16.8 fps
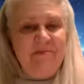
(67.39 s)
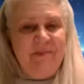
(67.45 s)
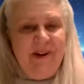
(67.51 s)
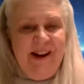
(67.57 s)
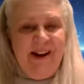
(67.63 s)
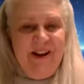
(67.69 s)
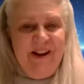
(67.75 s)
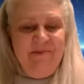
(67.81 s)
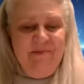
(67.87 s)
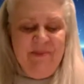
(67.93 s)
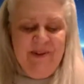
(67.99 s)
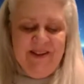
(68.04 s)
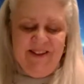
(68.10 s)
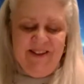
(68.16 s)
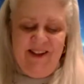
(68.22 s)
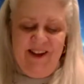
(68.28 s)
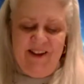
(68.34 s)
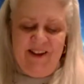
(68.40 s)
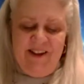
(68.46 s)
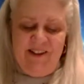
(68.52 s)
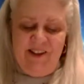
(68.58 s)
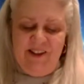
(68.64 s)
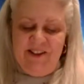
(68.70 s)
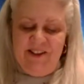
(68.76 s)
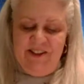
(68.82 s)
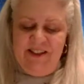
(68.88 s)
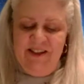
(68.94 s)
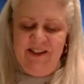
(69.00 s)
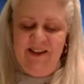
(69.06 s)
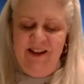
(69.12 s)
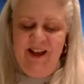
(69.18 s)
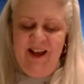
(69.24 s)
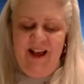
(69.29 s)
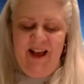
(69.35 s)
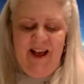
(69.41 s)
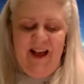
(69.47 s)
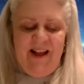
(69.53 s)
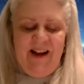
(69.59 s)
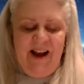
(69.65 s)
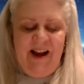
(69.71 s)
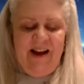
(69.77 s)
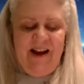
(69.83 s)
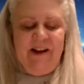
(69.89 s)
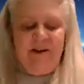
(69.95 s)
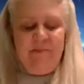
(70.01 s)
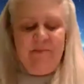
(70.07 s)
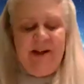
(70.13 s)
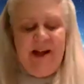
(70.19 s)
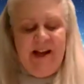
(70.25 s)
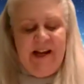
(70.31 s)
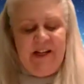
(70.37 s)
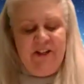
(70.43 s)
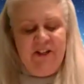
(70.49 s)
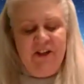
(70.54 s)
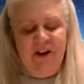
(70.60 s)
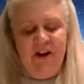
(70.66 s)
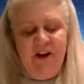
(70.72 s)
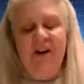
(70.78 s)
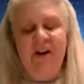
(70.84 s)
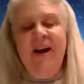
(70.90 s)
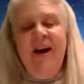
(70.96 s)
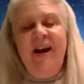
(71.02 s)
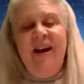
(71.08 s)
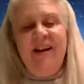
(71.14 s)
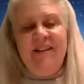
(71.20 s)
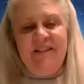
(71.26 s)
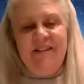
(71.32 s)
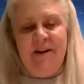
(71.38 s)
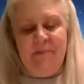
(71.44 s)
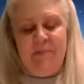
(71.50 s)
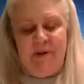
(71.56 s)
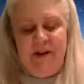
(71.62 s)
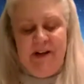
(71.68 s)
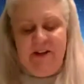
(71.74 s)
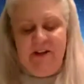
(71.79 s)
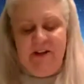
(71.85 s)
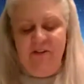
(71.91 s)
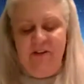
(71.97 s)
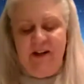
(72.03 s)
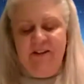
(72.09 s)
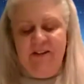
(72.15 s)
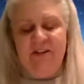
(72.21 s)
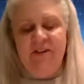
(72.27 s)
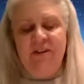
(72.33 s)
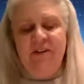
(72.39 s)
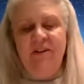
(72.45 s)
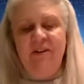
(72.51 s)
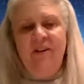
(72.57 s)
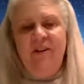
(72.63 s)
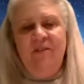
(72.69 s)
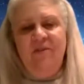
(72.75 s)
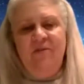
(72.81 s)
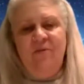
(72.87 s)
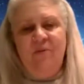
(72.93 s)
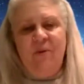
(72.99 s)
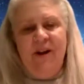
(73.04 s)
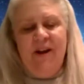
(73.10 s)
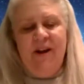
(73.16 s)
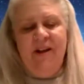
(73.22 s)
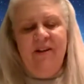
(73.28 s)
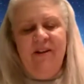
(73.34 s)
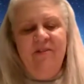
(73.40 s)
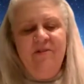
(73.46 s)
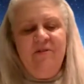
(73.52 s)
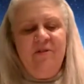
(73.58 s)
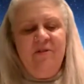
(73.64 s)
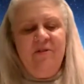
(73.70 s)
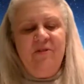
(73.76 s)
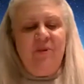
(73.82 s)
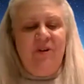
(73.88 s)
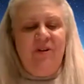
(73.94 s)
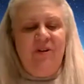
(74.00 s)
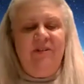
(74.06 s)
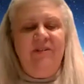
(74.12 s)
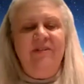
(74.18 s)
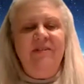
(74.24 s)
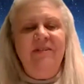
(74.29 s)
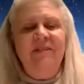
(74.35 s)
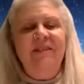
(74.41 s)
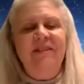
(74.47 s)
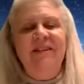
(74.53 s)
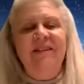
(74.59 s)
My name is Yana Larson, and I am the HR and Deputy Director of We the World.